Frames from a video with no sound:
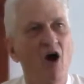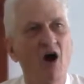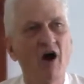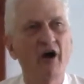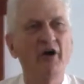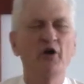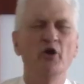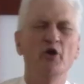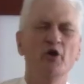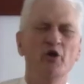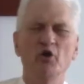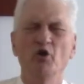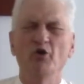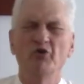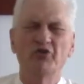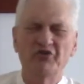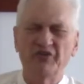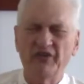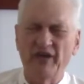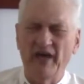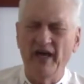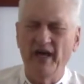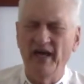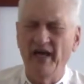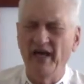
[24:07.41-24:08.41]
Or do you
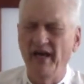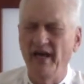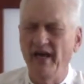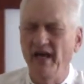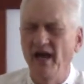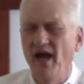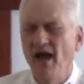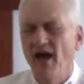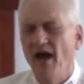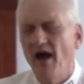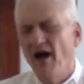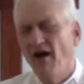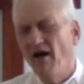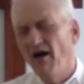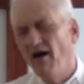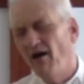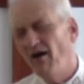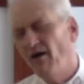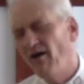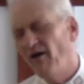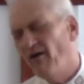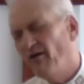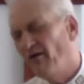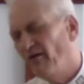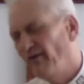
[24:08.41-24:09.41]
say,
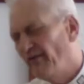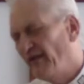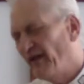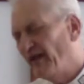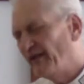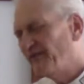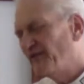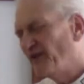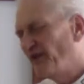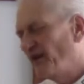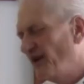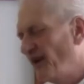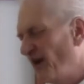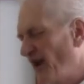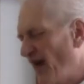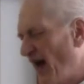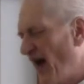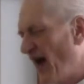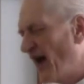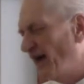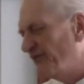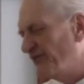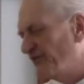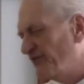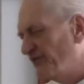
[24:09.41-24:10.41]
oh, that's a
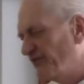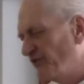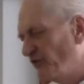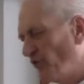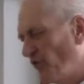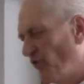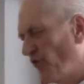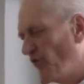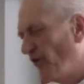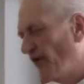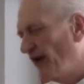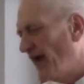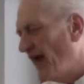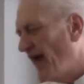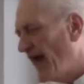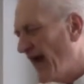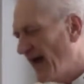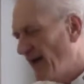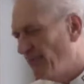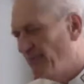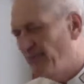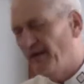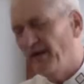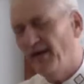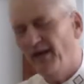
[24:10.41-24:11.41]
nice story,
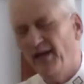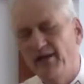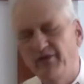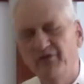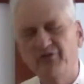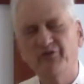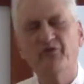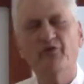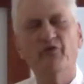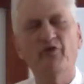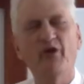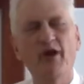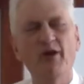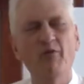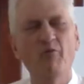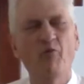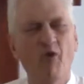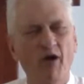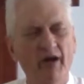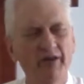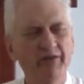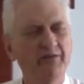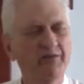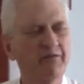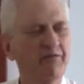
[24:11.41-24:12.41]
happy Easter, and
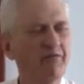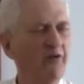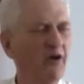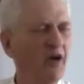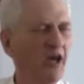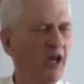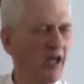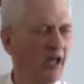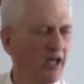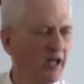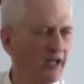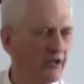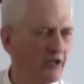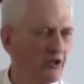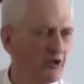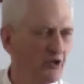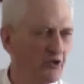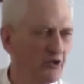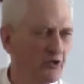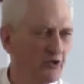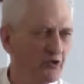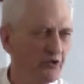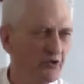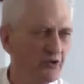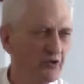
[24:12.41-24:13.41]
what's for
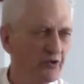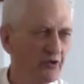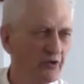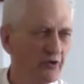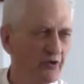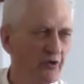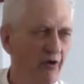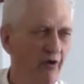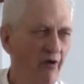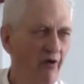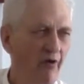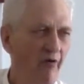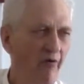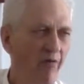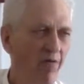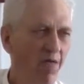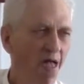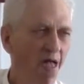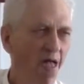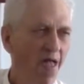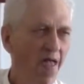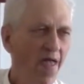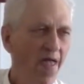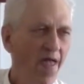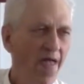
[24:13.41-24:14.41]
lunch?
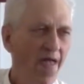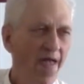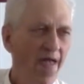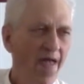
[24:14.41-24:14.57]
Got